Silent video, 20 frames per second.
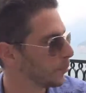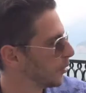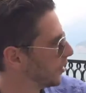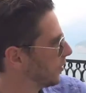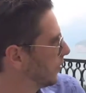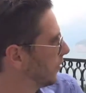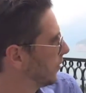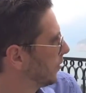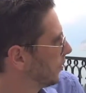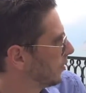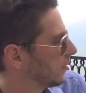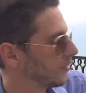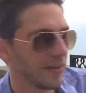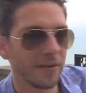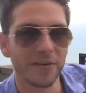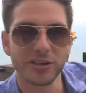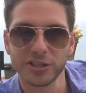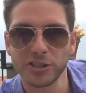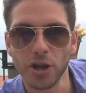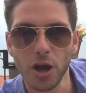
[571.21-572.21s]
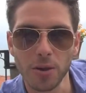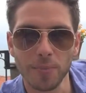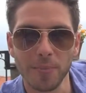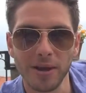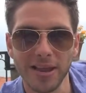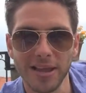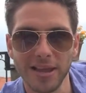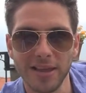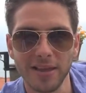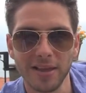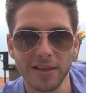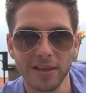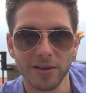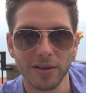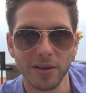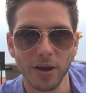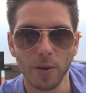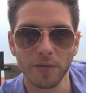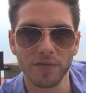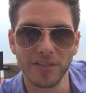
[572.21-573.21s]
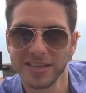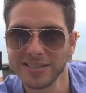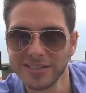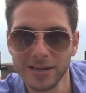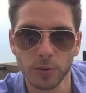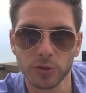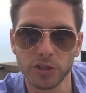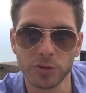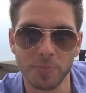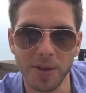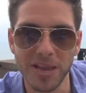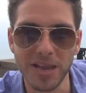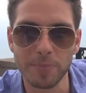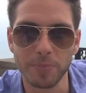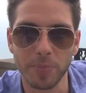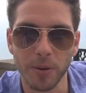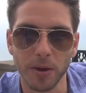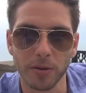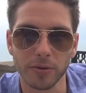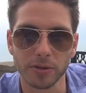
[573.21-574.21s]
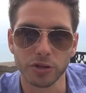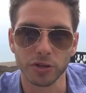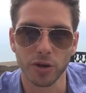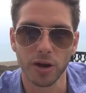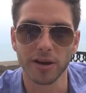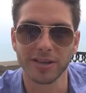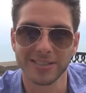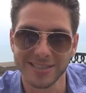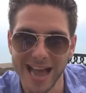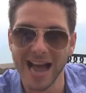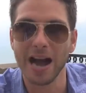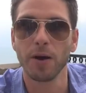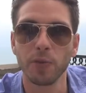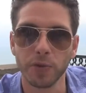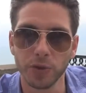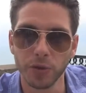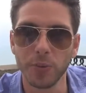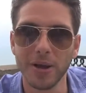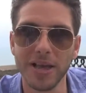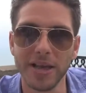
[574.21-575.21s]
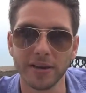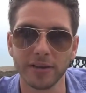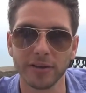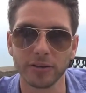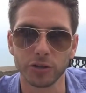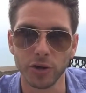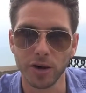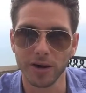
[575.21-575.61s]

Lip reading: But there are so many, you know, of these little speedboats trying to tout you in,